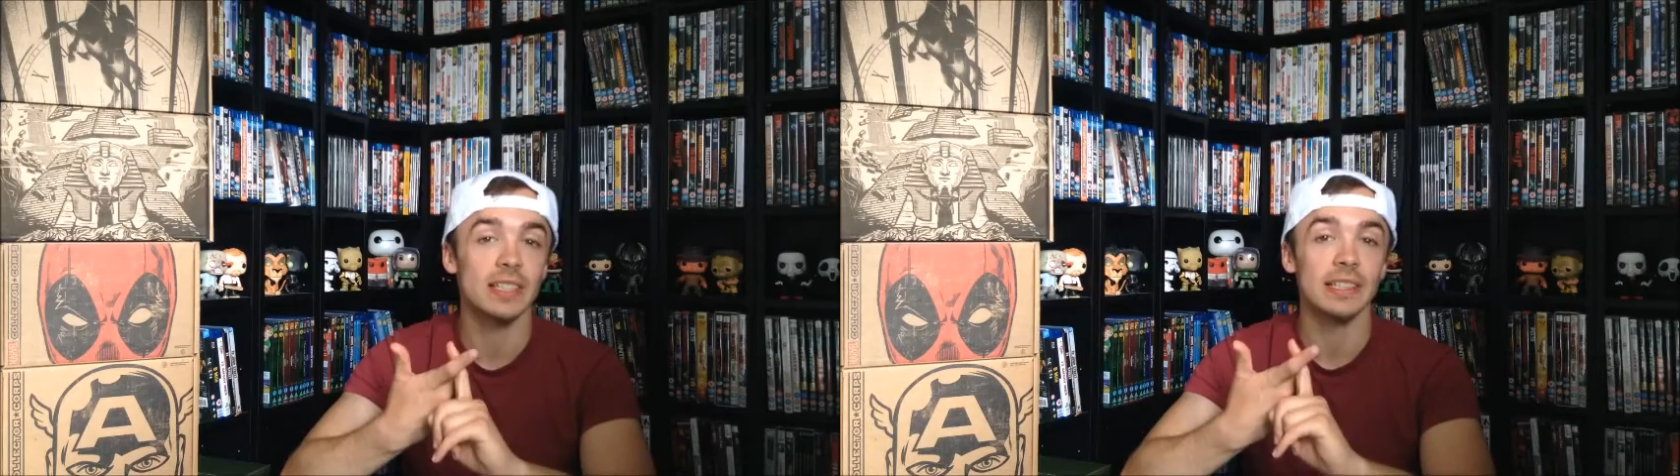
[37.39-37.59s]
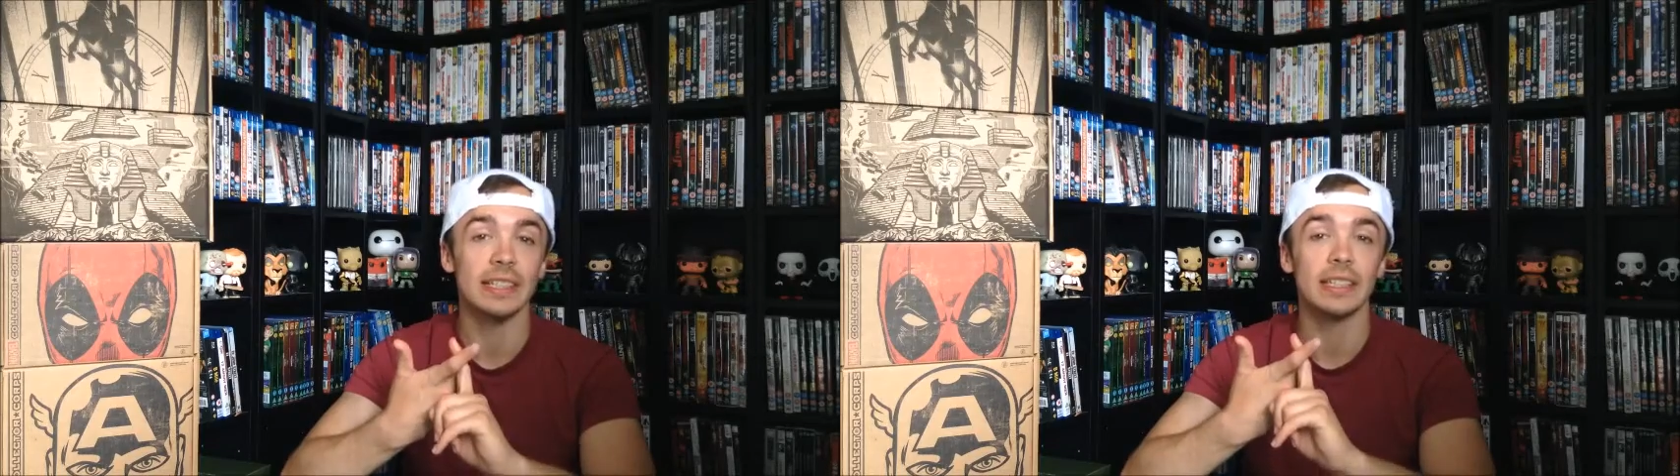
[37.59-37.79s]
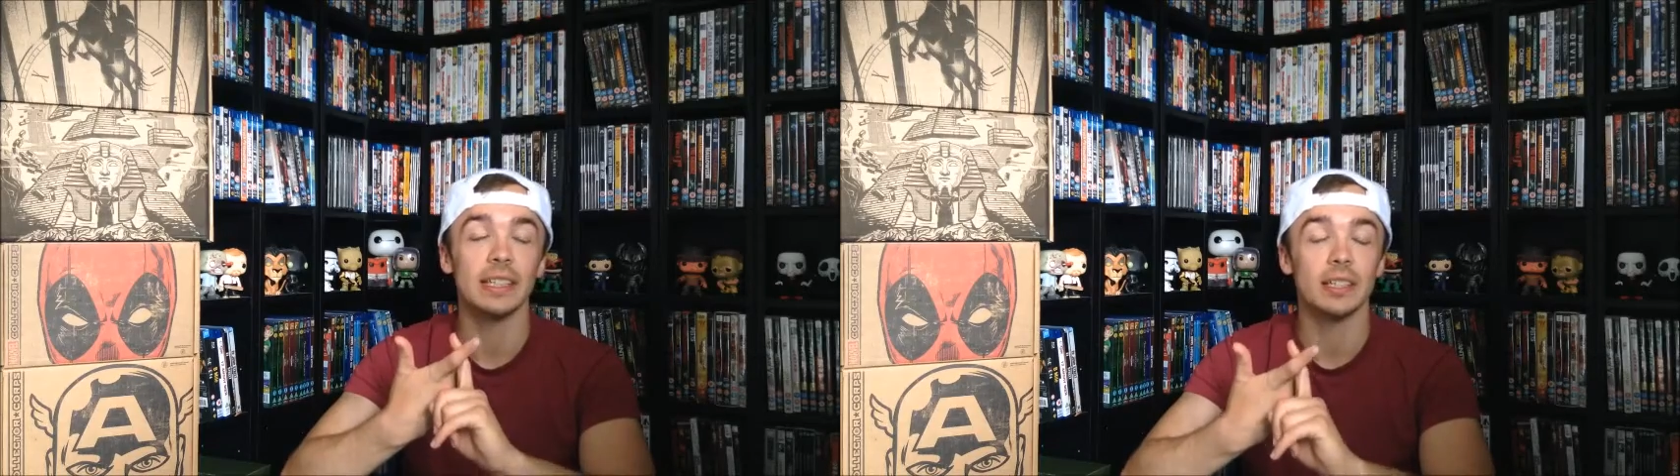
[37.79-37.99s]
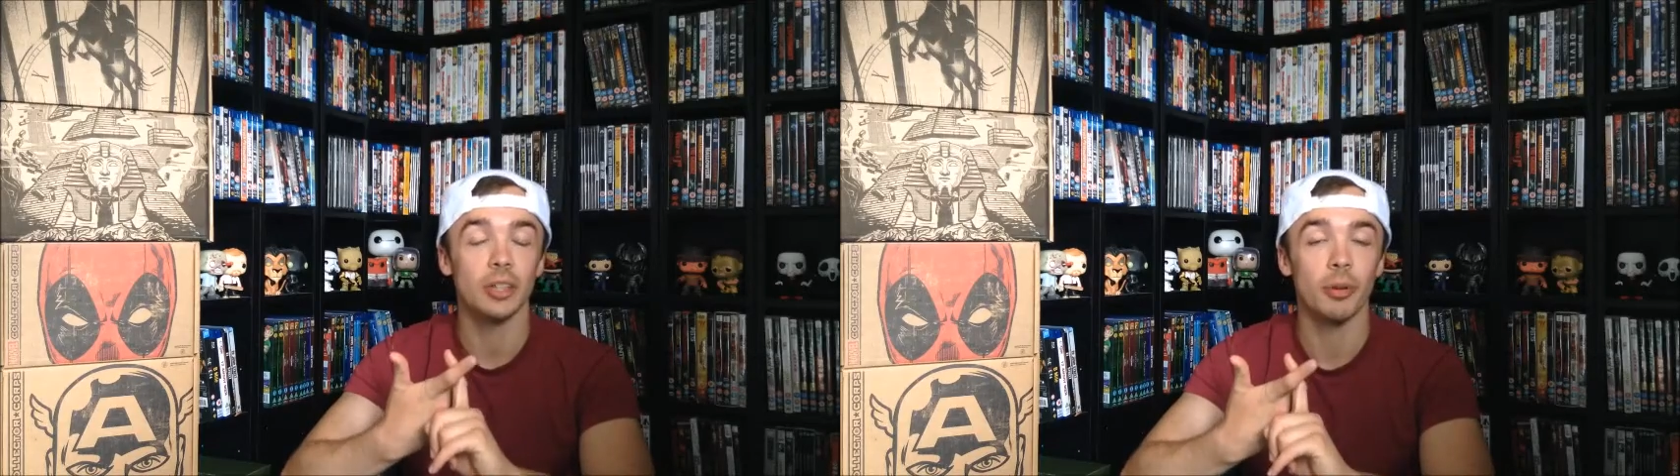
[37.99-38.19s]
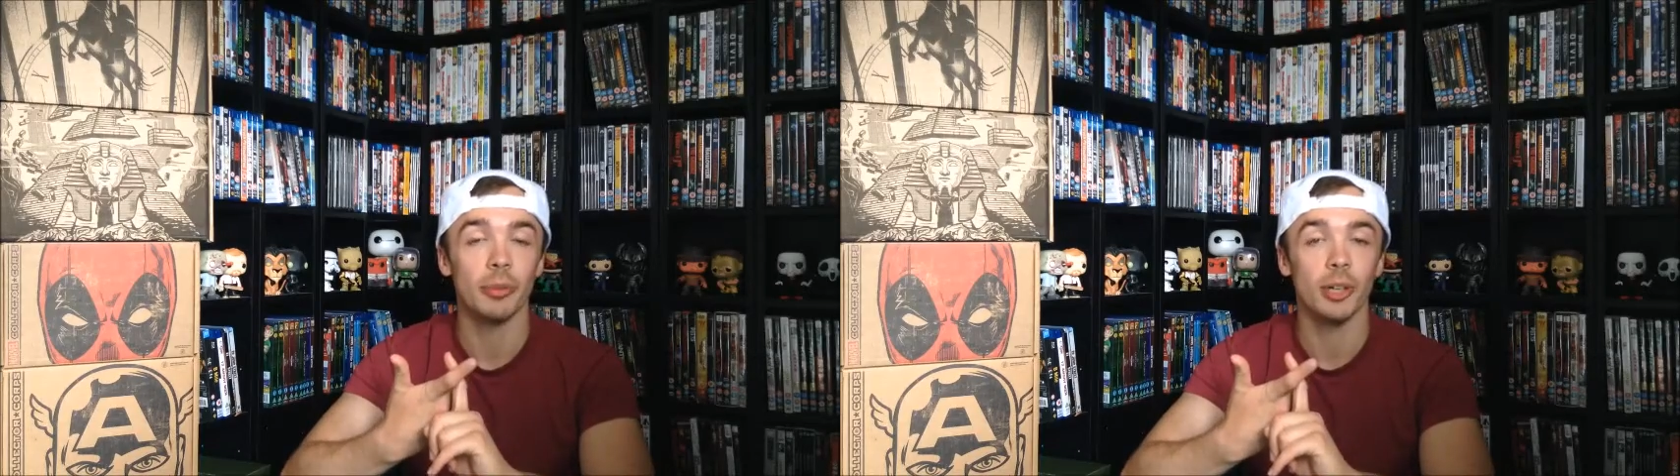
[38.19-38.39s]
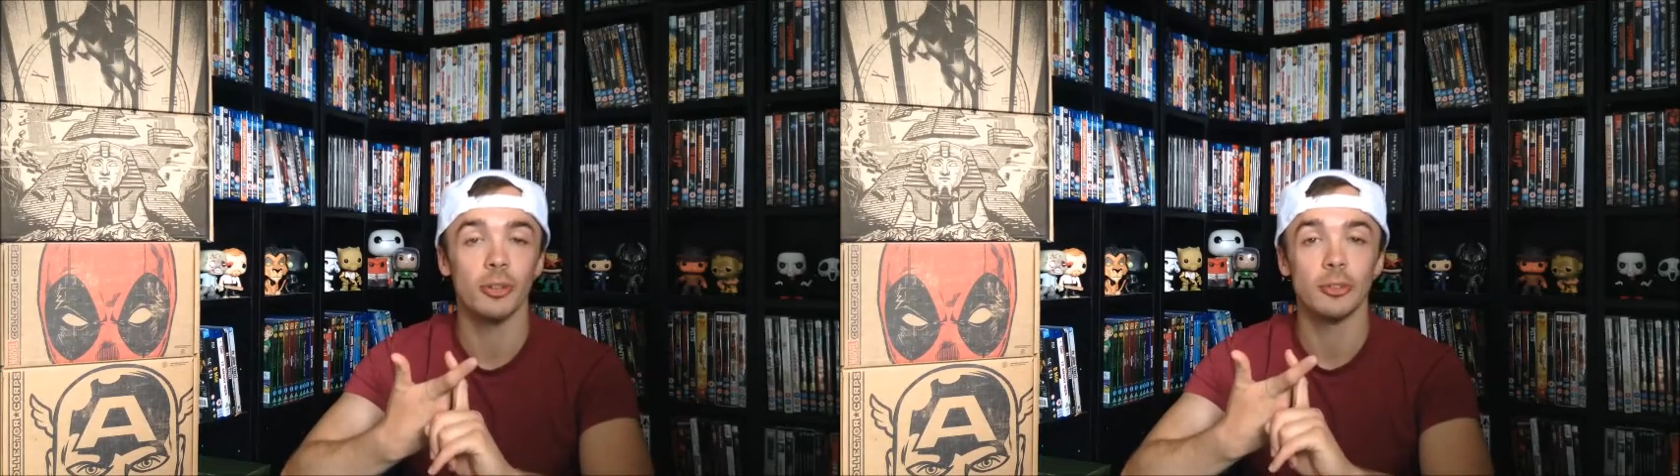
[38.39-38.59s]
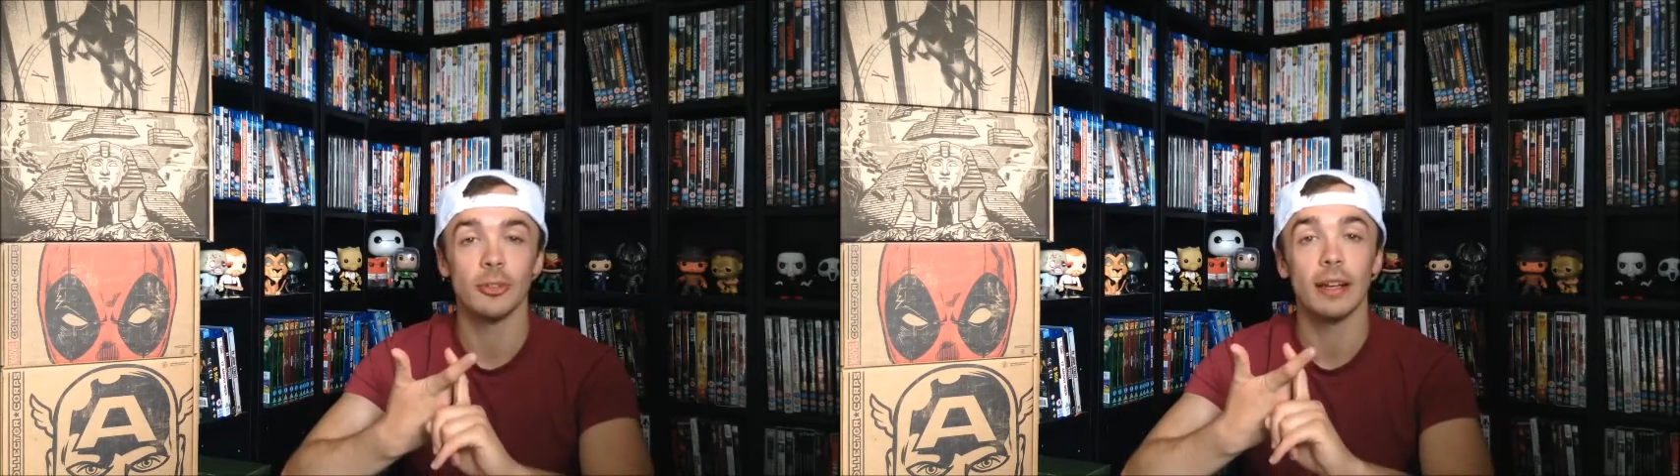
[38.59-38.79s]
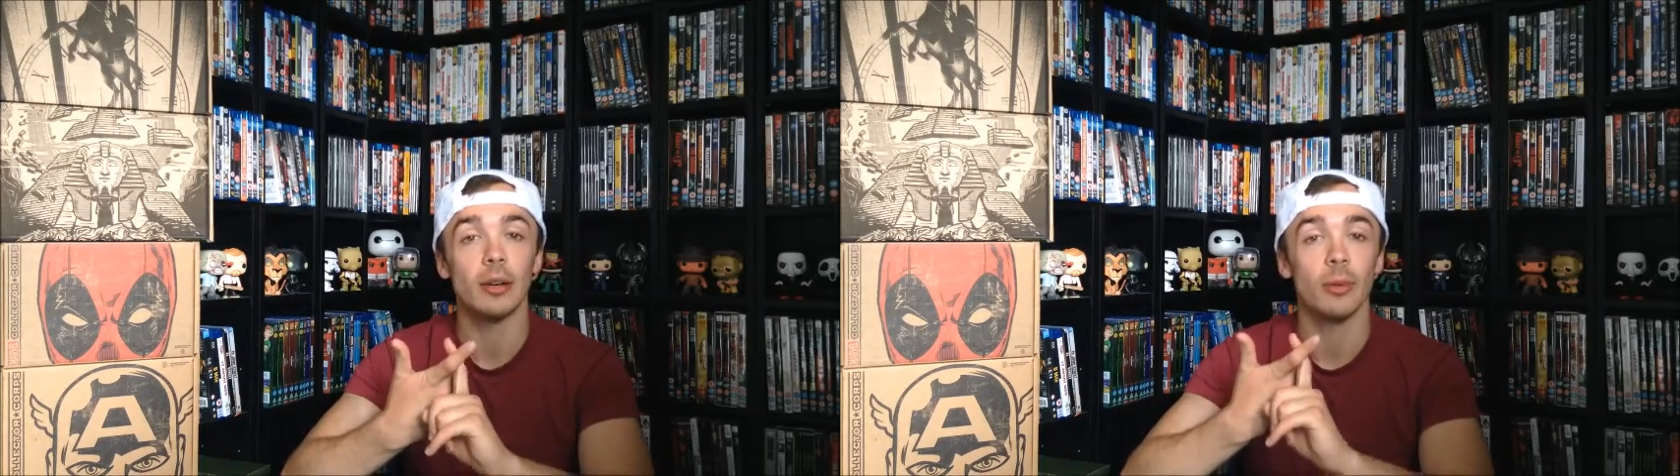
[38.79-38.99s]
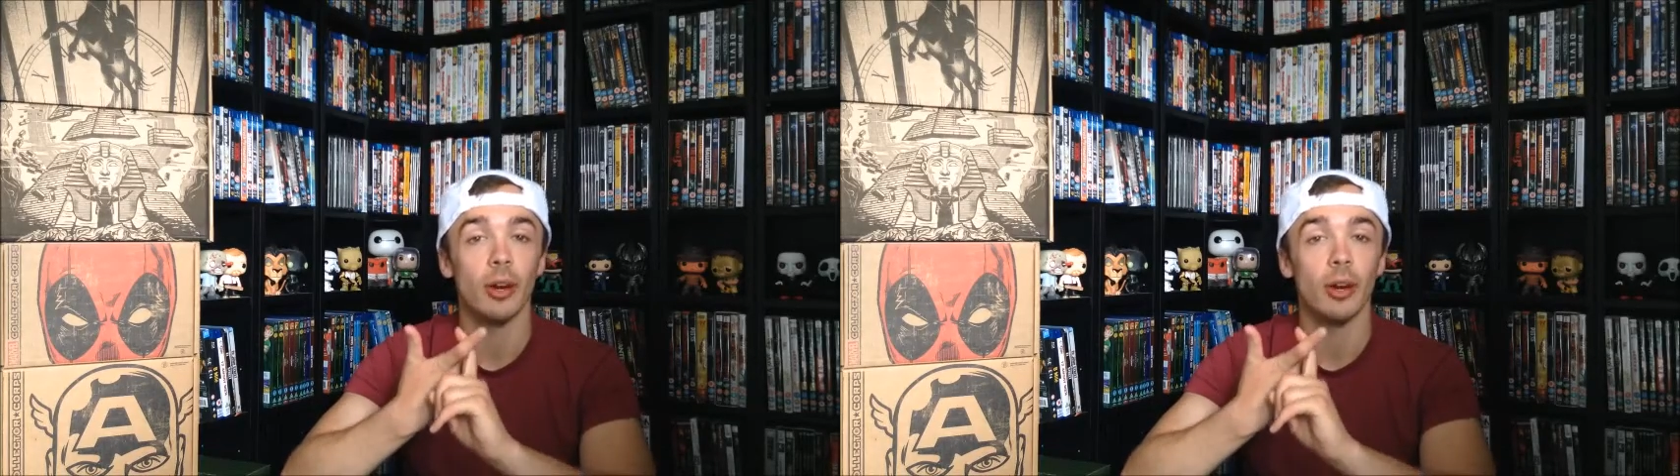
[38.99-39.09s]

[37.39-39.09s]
League Comic-Con trailer,